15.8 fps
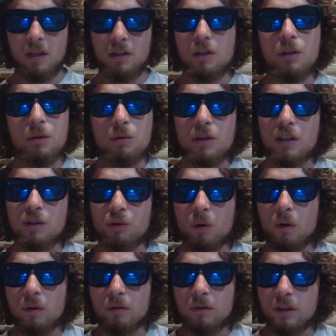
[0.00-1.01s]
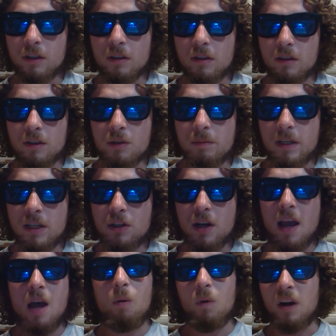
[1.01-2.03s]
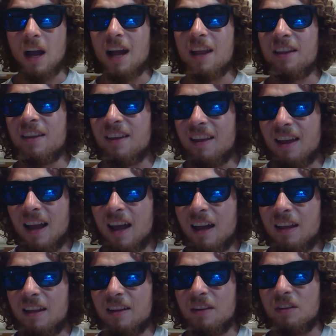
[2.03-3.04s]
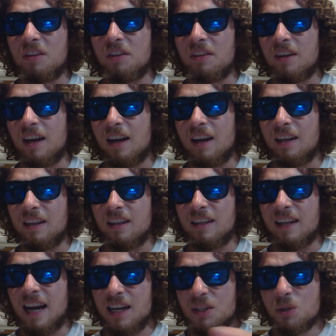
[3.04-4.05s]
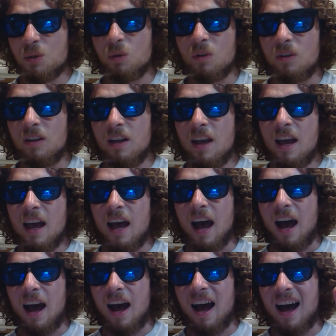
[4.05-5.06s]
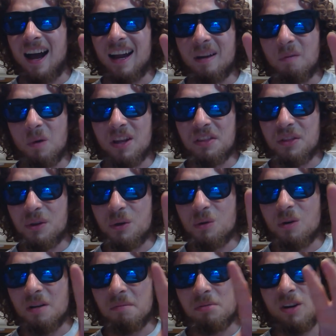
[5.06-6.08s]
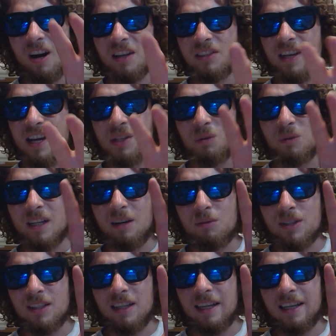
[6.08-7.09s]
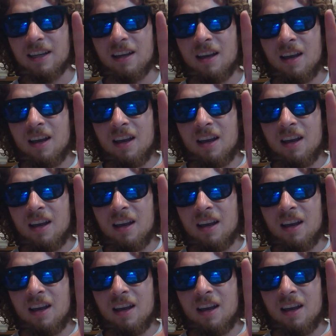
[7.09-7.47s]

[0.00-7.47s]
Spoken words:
Do you control your speech? When in high school, I went through a process where I was like,